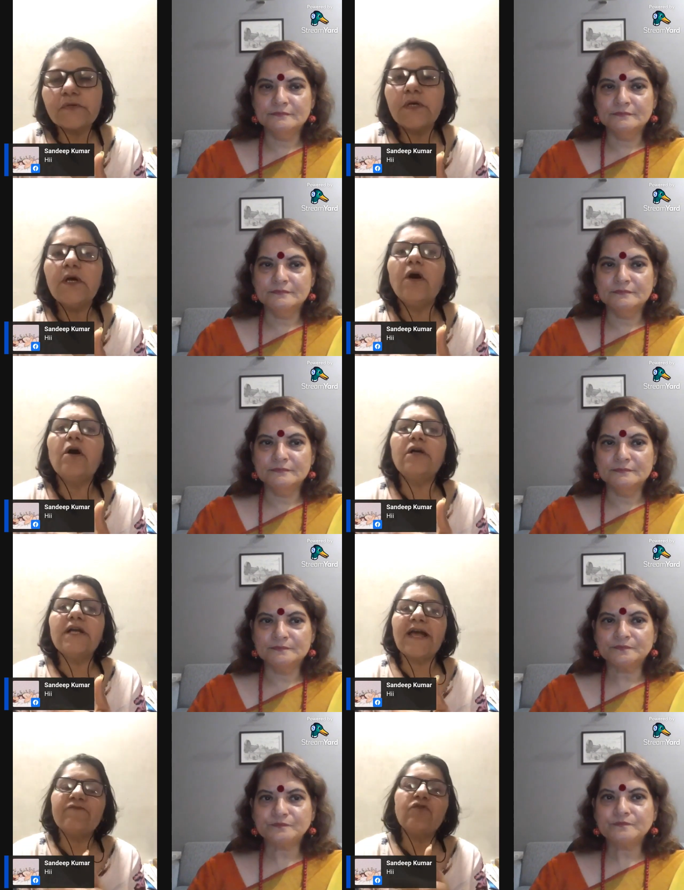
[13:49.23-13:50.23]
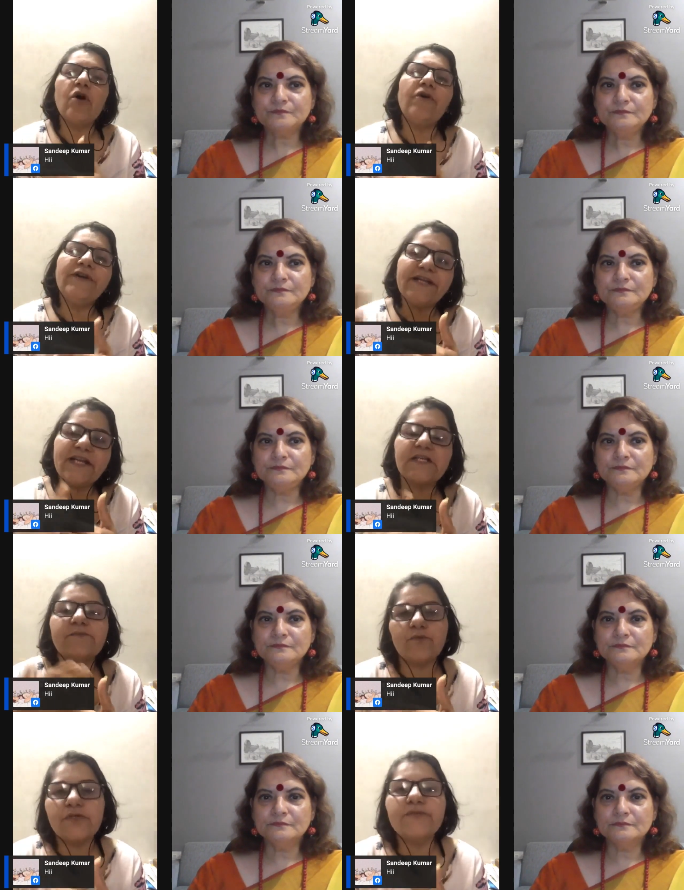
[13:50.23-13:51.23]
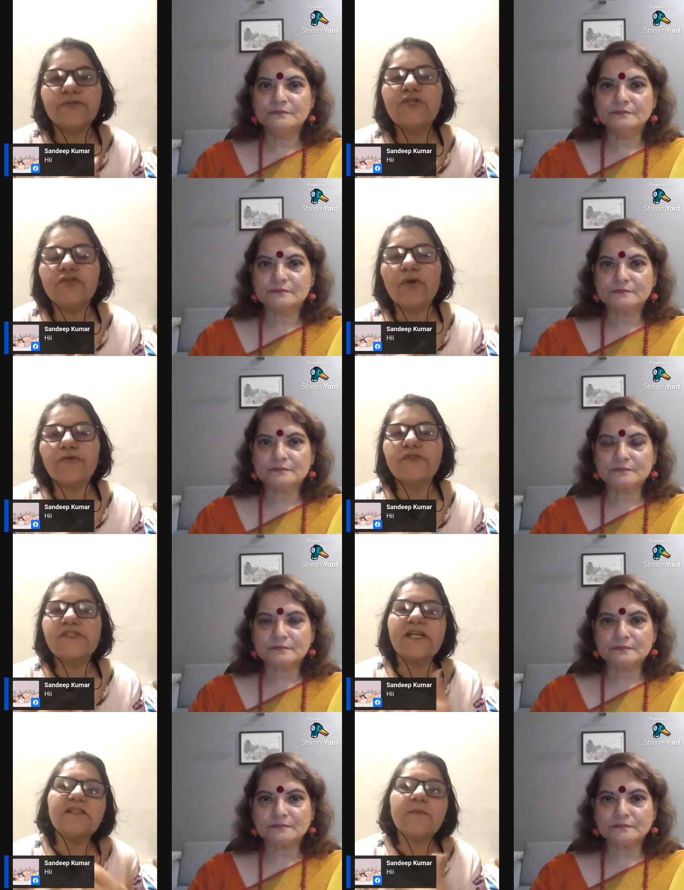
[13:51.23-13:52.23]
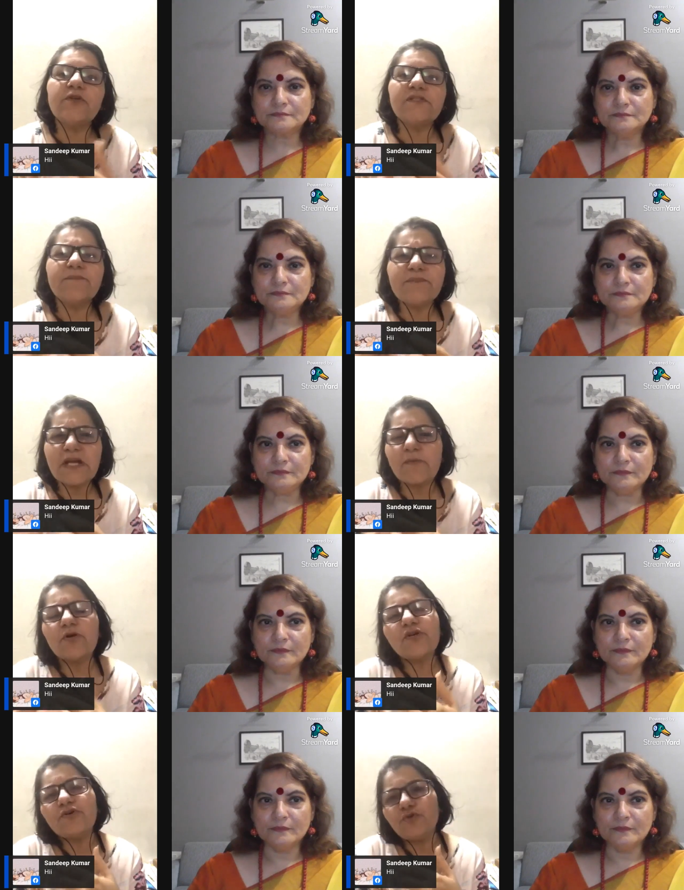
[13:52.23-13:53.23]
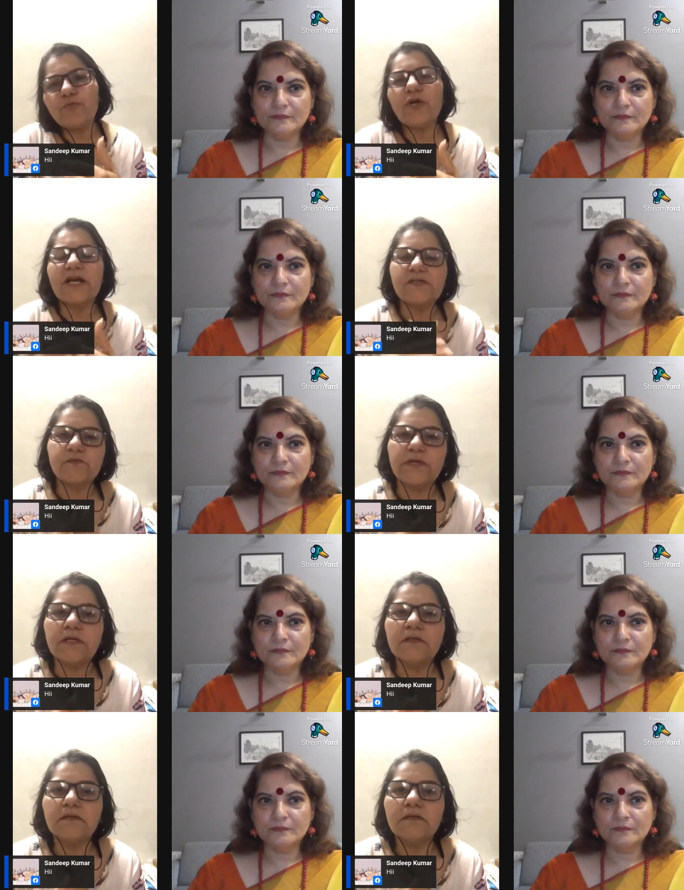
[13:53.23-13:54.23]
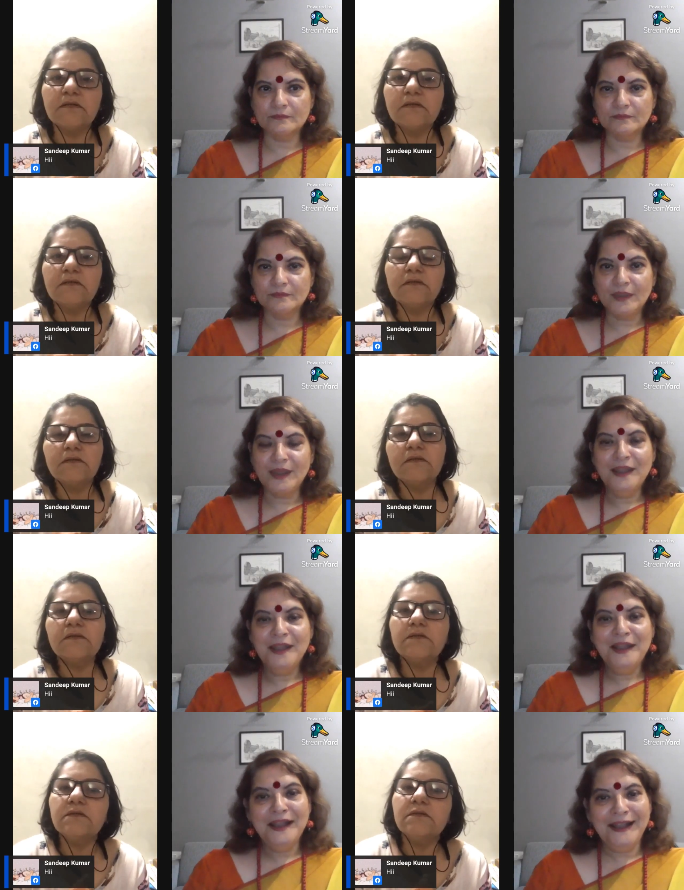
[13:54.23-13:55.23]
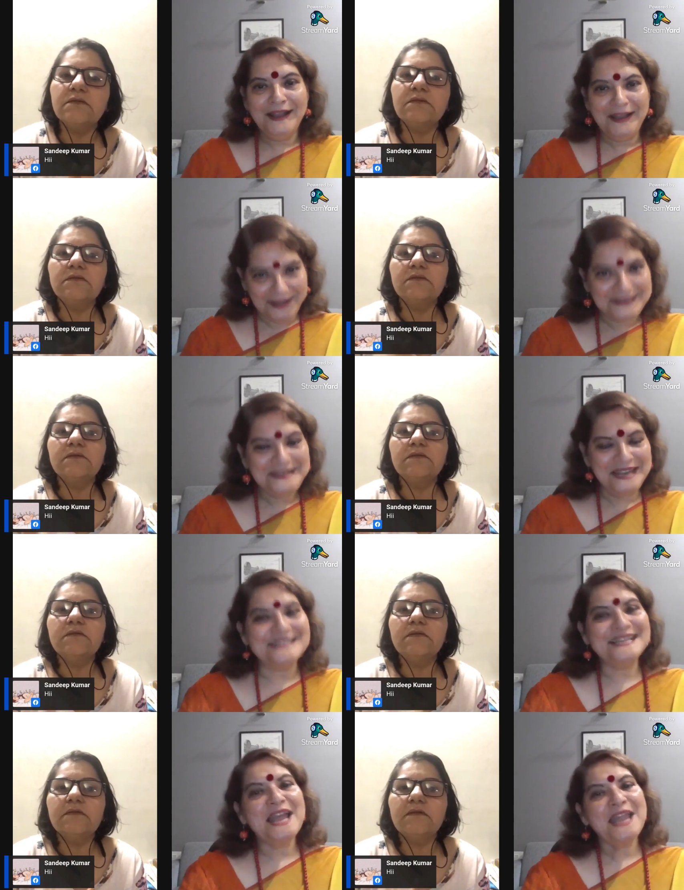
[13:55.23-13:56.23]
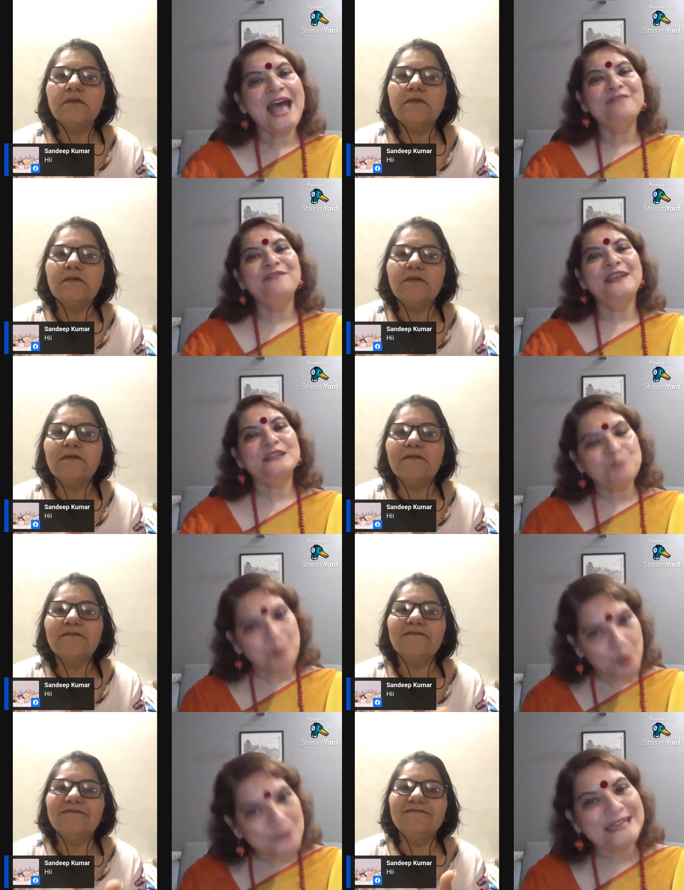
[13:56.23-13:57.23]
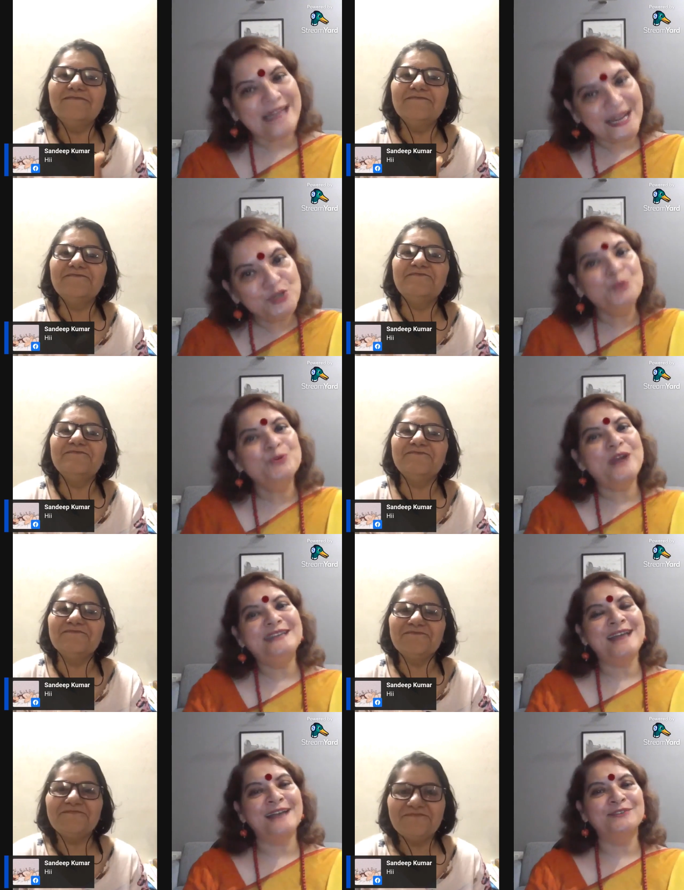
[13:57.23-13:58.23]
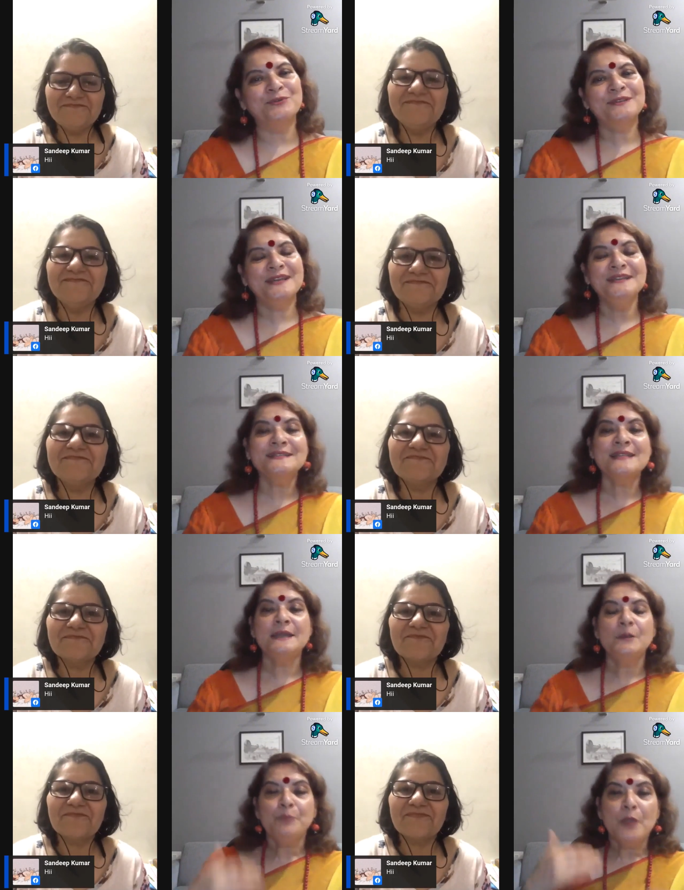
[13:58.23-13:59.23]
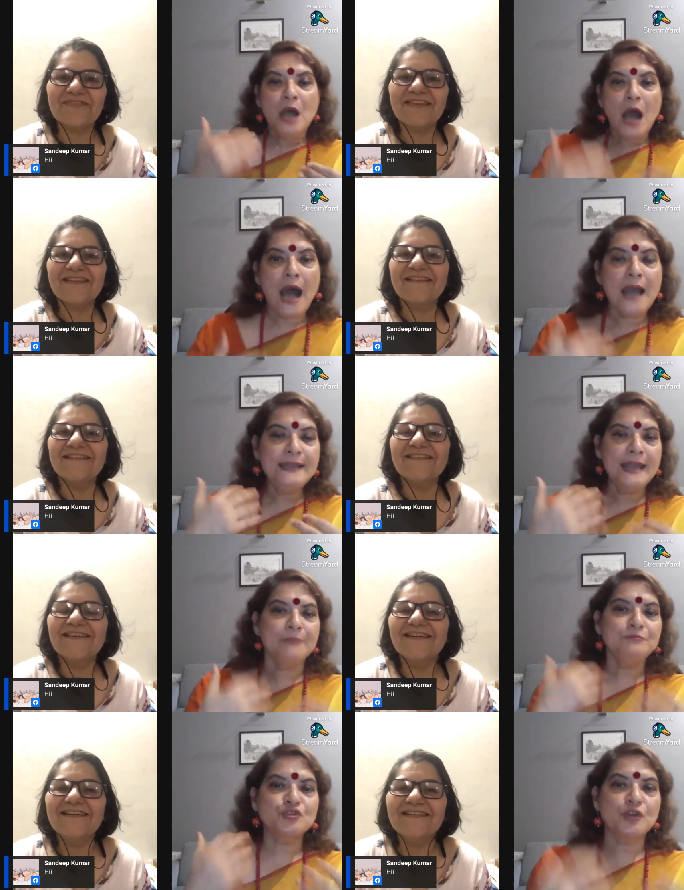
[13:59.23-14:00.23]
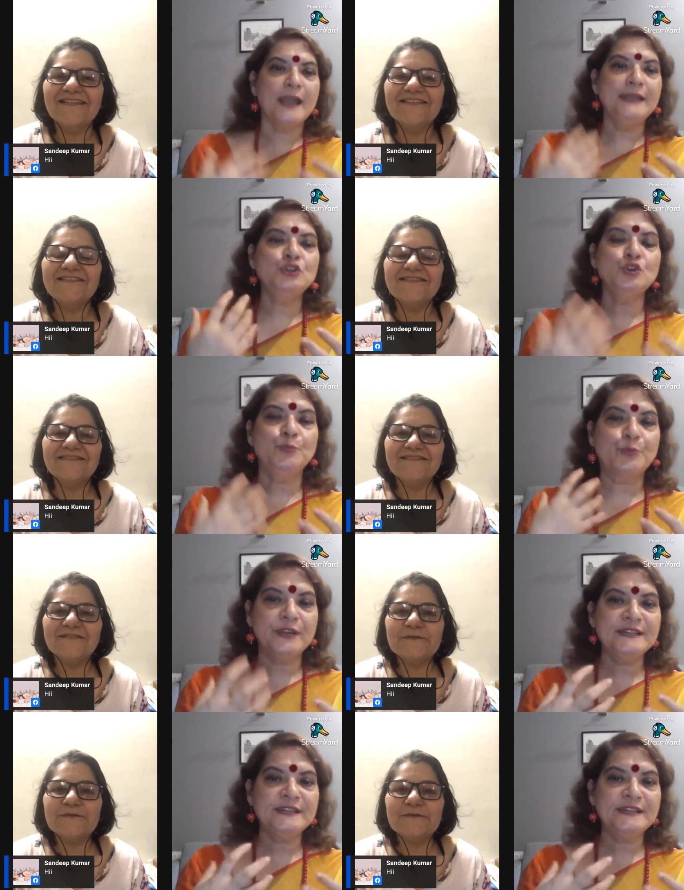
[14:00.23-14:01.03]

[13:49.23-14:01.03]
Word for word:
Speaker 1: or have you already explored different genres? Tell us about something about your new book as well.
Speaker 2: Uh, uh yes, I have explored and I mm-hmm. do write other things. Like I am trying to bring